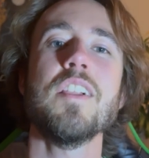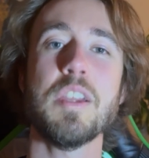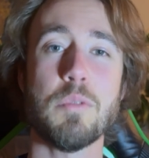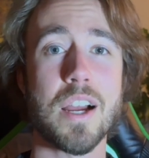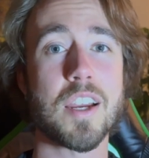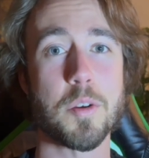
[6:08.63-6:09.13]

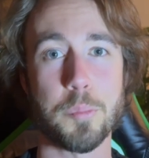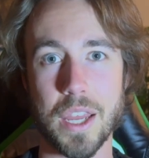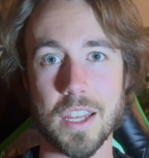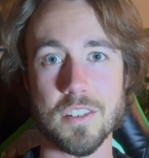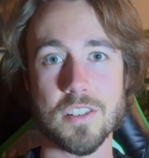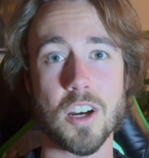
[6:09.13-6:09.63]

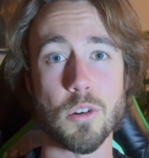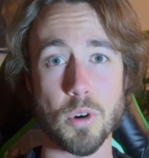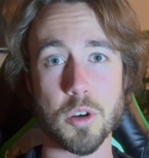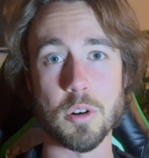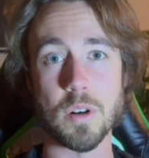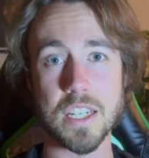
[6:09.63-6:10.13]
recommend a
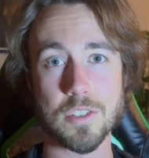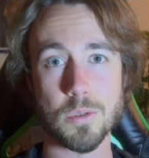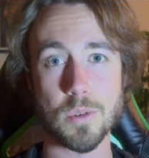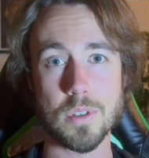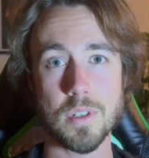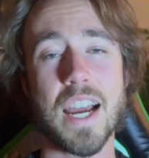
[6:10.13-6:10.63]
rotary tool.